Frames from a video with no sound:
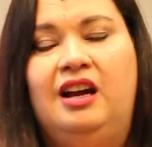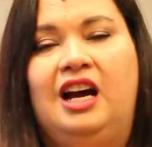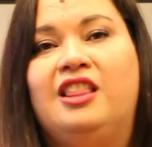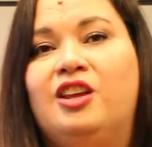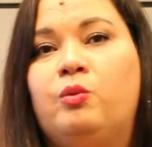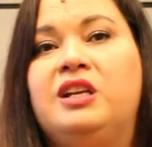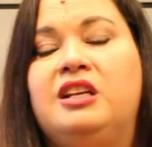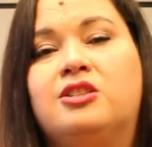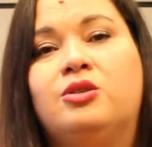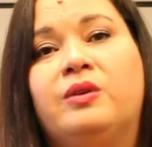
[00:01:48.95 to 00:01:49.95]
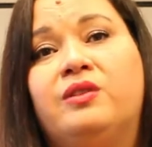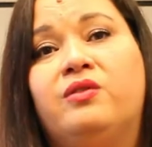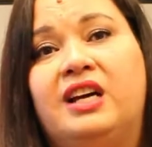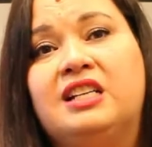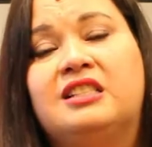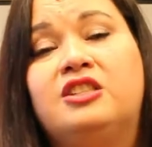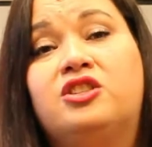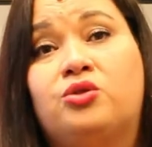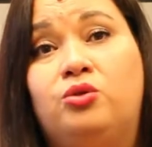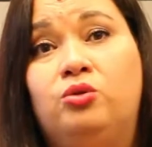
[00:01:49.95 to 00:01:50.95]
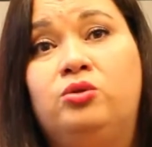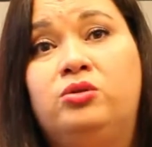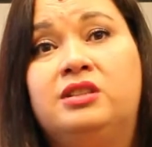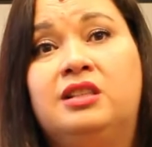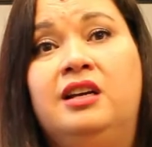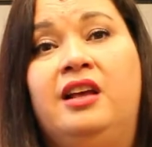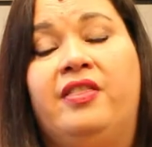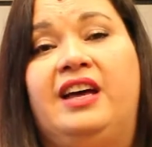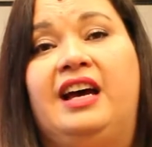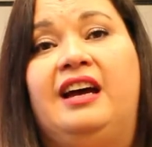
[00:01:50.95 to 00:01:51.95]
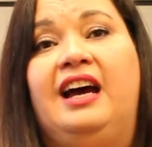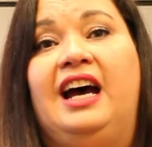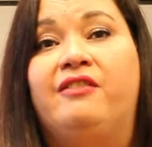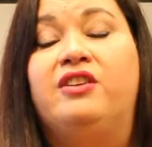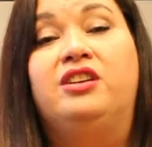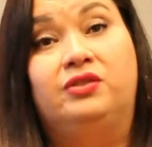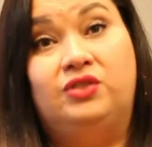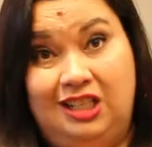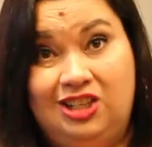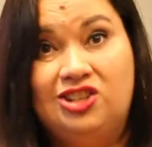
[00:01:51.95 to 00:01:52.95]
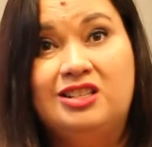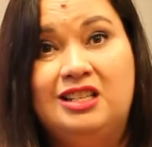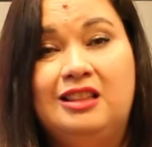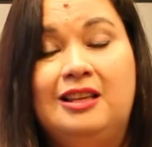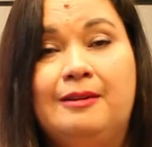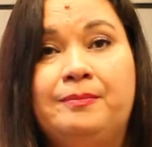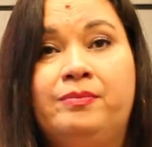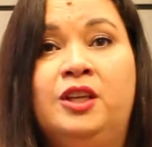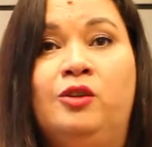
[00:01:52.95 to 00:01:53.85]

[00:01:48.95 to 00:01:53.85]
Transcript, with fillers: I think we need to invest in schools that have enough teachers in them.